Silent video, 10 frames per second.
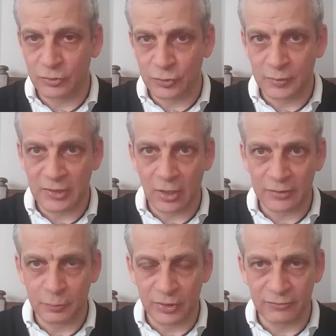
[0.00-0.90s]
we talked
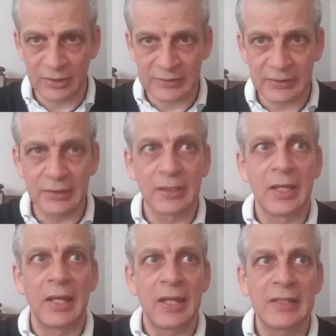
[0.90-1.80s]
previously,
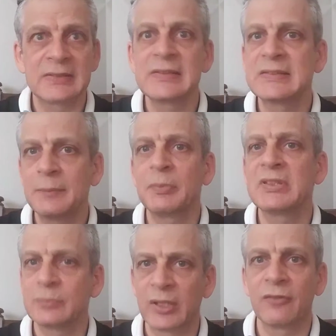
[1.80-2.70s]
it's the
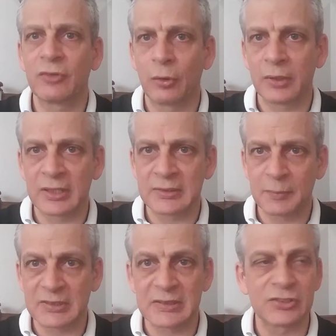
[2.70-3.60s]
simplest way of going into
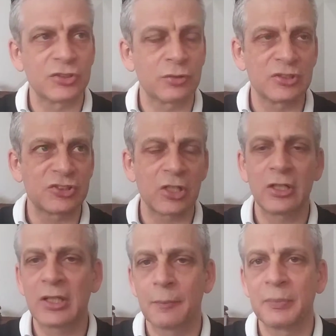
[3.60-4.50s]
business. You can start a
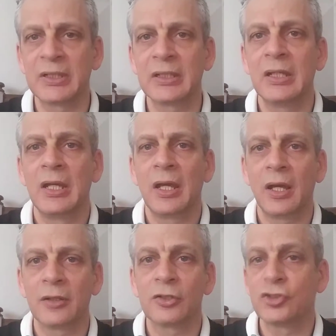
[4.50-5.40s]
company
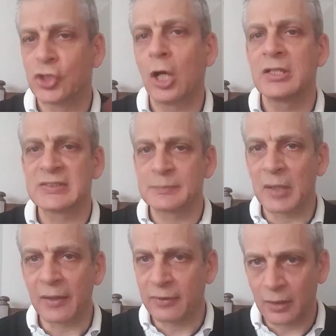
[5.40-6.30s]
under John
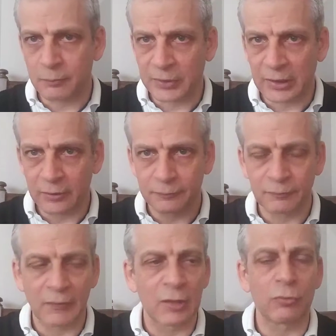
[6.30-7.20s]
Smith Company,
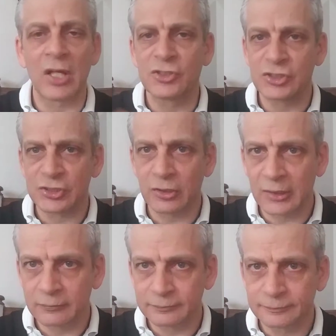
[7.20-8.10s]
register
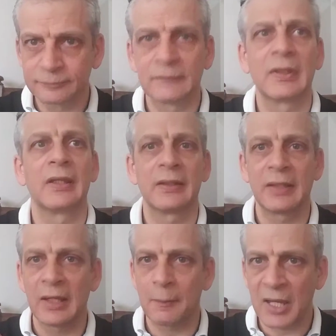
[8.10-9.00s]
it,
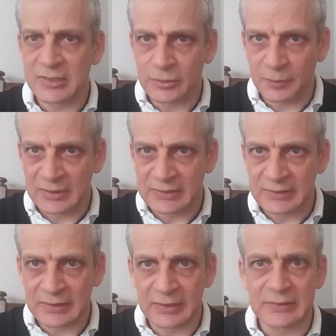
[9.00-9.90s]
get a master
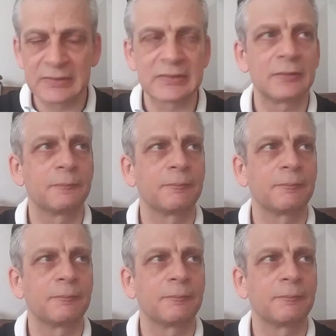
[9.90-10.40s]
business license.